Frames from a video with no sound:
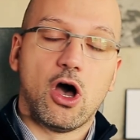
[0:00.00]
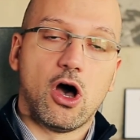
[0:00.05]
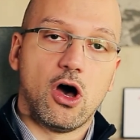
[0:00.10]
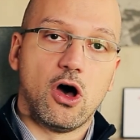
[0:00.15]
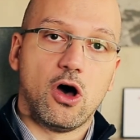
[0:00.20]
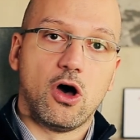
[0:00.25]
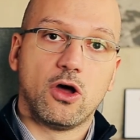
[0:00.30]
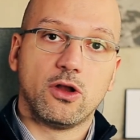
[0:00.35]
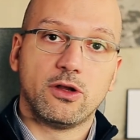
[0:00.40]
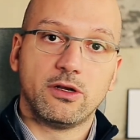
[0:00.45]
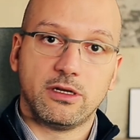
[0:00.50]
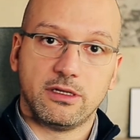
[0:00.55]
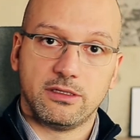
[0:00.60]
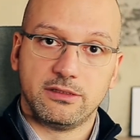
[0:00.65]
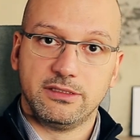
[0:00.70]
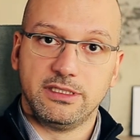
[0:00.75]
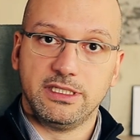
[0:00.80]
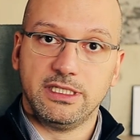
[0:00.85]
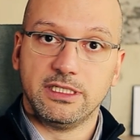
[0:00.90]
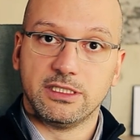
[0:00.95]
on
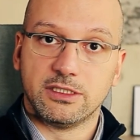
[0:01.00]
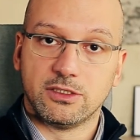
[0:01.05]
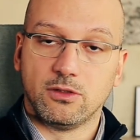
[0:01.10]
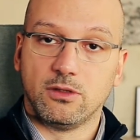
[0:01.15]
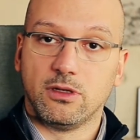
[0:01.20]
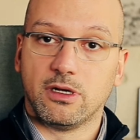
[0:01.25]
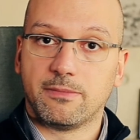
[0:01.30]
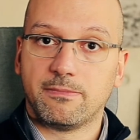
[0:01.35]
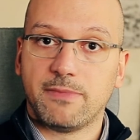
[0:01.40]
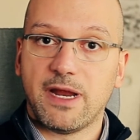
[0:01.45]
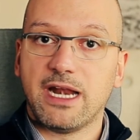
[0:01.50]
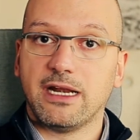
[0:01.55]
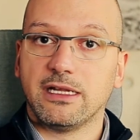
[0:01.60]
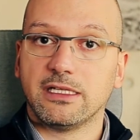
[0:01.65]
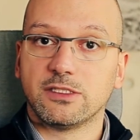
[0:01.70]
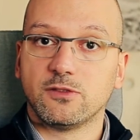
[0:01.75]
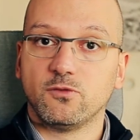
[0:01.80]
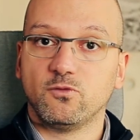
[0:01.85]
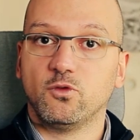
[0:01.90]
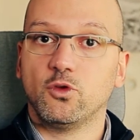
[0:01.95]
the solar
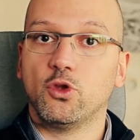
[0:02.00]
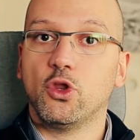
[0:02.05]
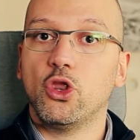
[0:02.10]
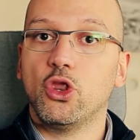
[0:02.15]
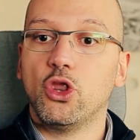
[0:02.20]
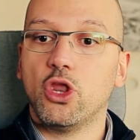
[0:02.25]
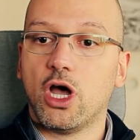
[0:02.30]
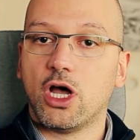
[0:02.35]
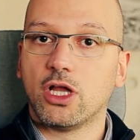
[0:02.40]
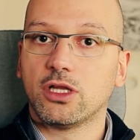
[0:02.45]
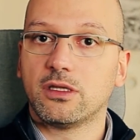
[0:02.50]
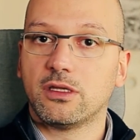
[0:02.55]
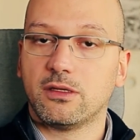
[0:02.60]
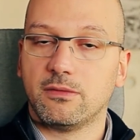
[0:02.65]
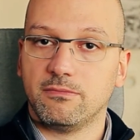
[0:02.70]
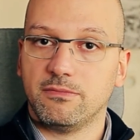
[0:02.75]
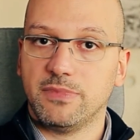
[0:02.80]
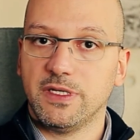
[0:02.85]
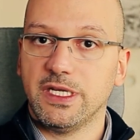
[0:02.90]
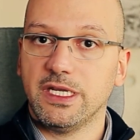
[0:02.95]
panels, would
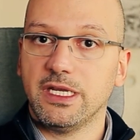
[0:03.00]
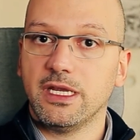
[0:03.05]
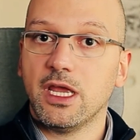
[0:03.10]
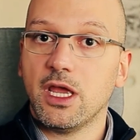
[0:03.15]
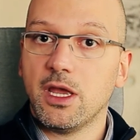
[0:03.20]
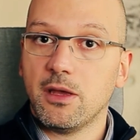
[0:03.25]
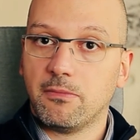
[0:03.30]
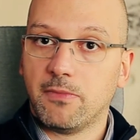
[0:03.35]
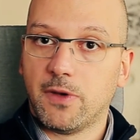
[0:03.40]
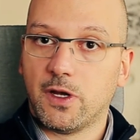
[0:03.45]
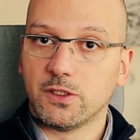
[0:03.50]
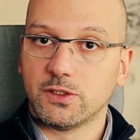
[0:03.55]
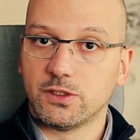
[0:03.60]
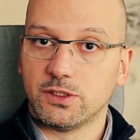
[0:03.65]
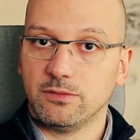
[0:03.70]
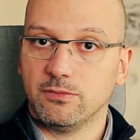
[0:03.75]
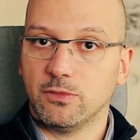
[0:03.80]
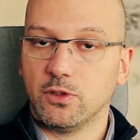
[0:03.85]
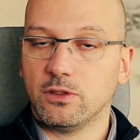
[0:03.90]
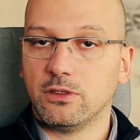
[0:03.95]
not be
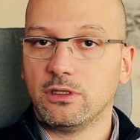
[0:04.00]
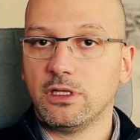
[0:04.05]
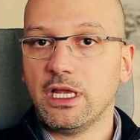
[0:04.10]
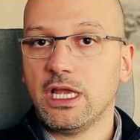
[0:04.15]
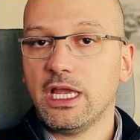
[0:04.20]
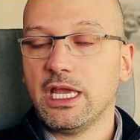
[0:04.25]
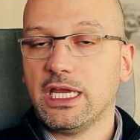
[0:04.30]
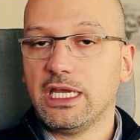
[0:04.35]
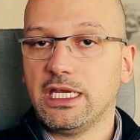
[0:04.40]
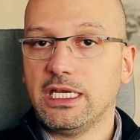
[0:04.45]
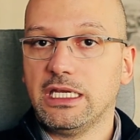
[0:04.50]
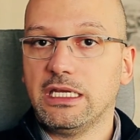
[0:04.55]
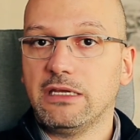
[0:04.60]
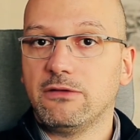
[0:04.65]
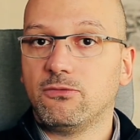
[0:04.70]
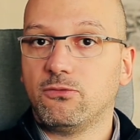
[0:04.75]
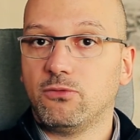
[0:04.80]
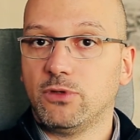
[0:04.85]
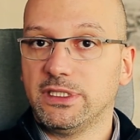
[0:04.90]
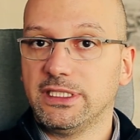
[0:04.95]
possible if
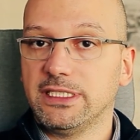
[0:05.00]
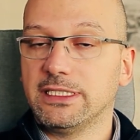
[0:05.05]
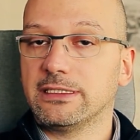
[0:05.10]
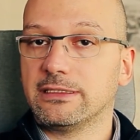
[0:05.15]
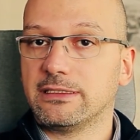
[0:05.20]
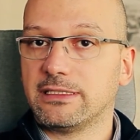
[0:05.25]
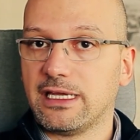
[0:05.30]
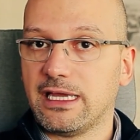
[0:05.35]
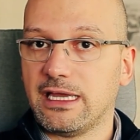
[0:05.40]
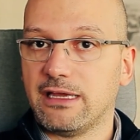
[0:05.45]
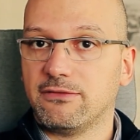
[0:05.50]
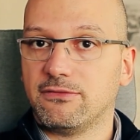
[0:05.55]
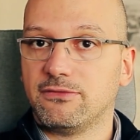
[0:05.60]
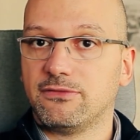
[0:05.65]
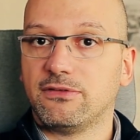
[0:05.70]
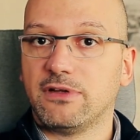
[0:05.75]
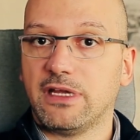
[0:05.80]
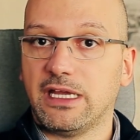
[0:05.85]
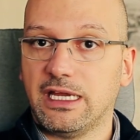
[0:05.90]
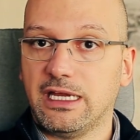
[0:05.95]
we didn't have
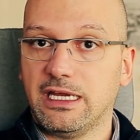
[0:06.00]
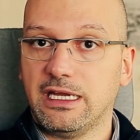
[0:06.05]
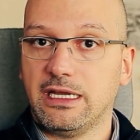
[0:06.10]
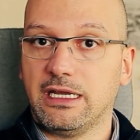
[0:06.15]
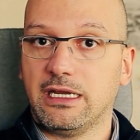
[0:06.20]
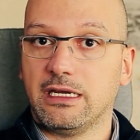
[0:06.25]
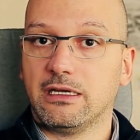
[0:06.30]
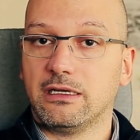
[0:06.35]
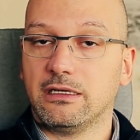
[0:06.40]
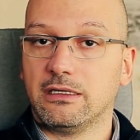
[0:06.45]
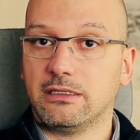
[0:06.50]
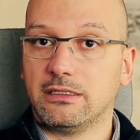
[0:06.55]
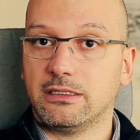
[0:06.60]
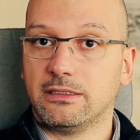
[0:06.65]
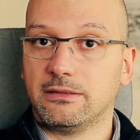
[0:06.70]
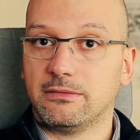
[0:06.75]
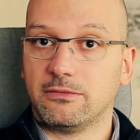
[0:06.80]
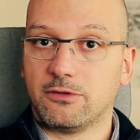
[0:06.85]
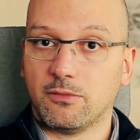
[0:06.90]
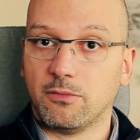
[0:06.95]
a
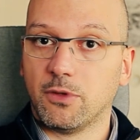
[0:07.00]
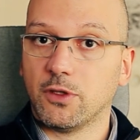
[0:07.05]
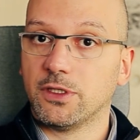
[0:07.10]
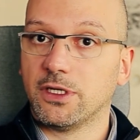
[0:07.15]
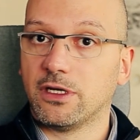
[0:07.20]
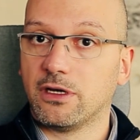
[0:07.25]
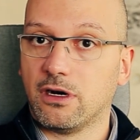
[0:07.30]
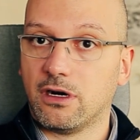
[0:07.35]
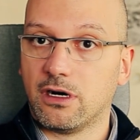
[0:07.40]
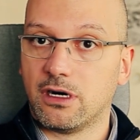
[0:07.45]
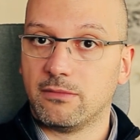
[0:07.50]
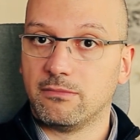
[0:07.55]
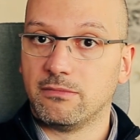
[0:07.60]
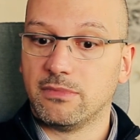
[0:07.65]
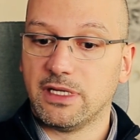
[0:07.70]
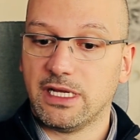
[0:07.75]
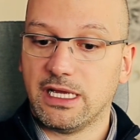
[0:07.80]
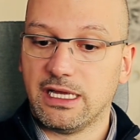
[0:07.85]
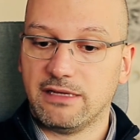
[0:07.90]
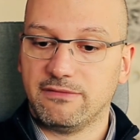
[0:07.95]
robotic arm
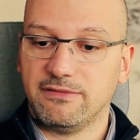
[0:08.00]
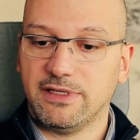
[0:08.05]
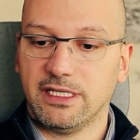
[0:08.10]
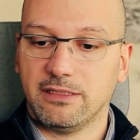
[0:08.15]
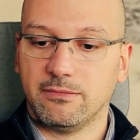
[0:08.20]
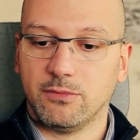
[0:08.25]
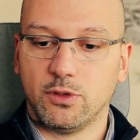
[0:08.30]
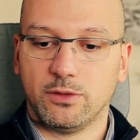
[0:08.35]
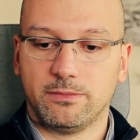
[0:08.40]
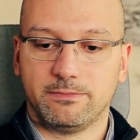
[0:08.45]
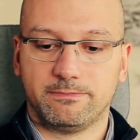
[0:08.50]
available.